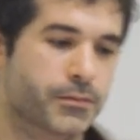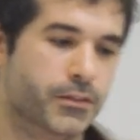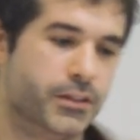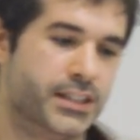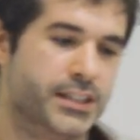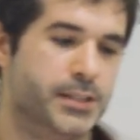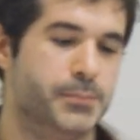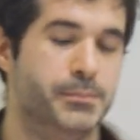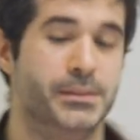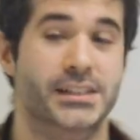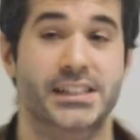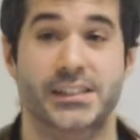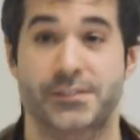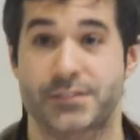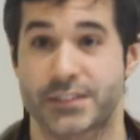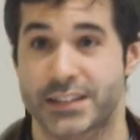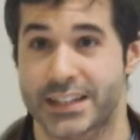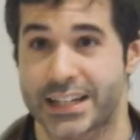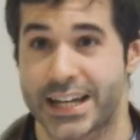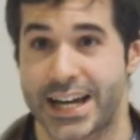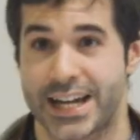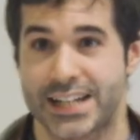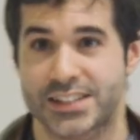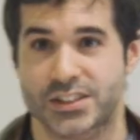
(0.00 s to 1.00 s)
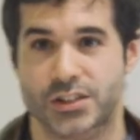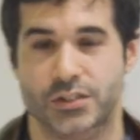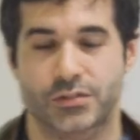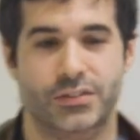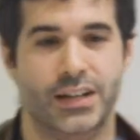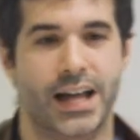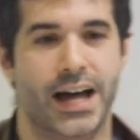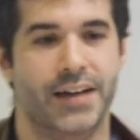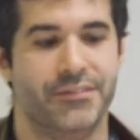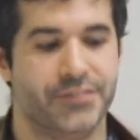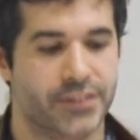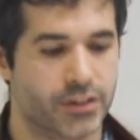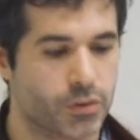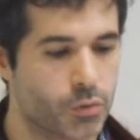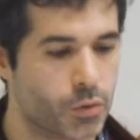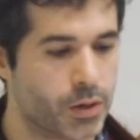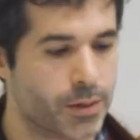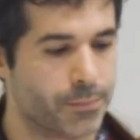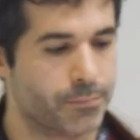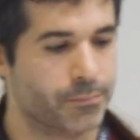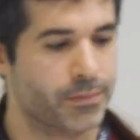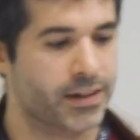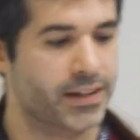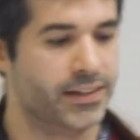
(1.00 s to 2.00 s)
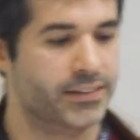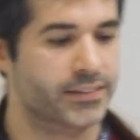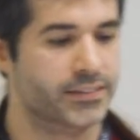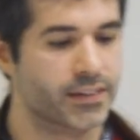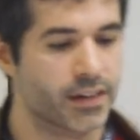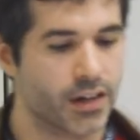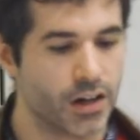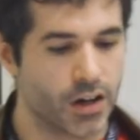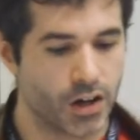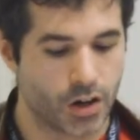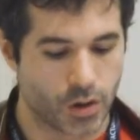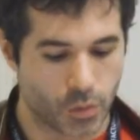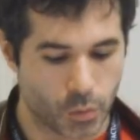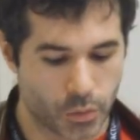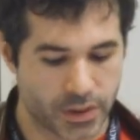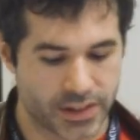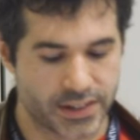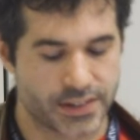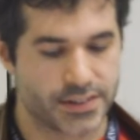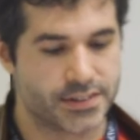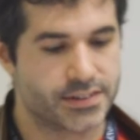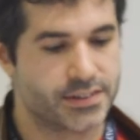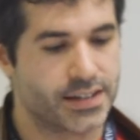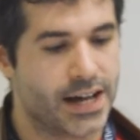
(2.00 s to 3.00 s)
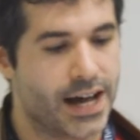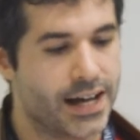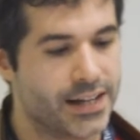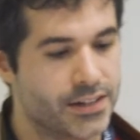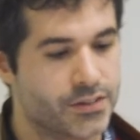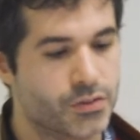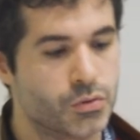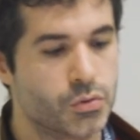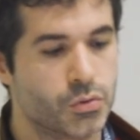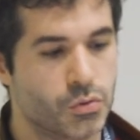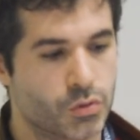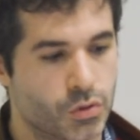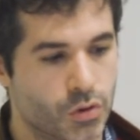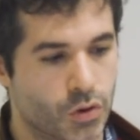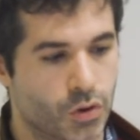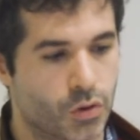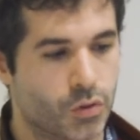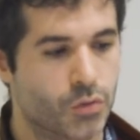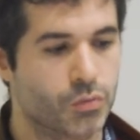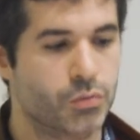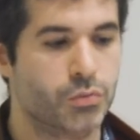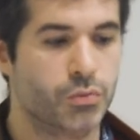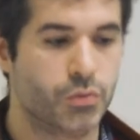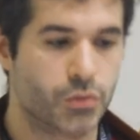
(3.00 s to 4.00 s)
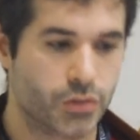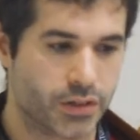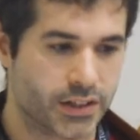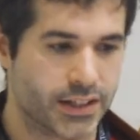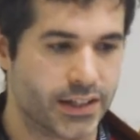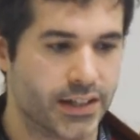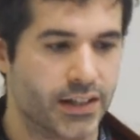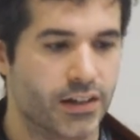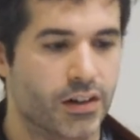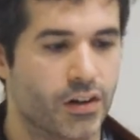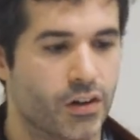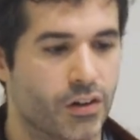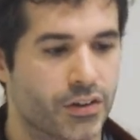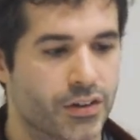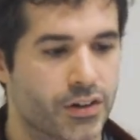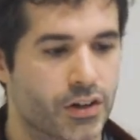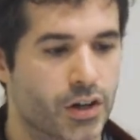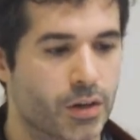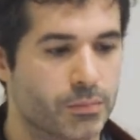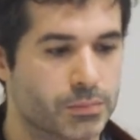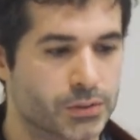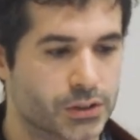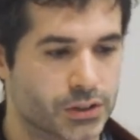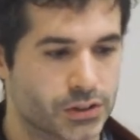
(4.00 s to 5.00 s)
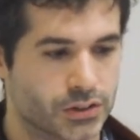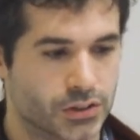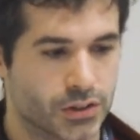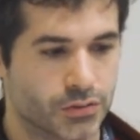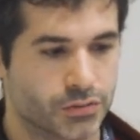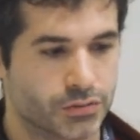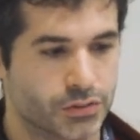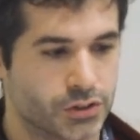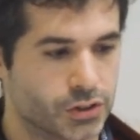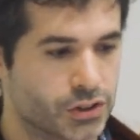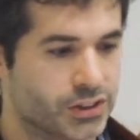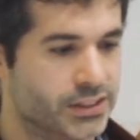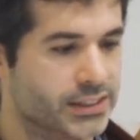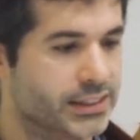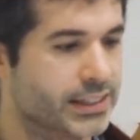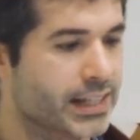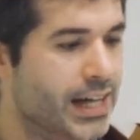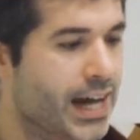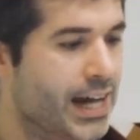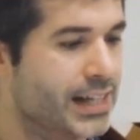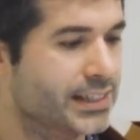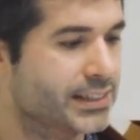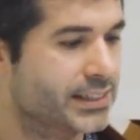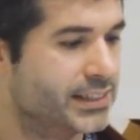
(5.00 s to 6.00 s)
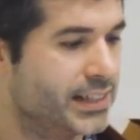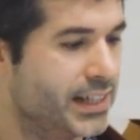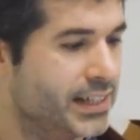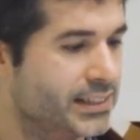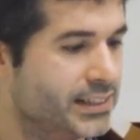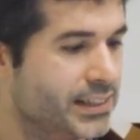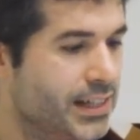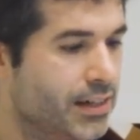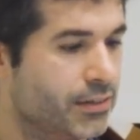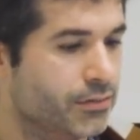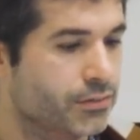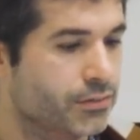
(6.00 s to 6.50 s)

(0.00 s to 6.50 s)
specific case of lab equipment, we decided to go for the other option of using CAD data and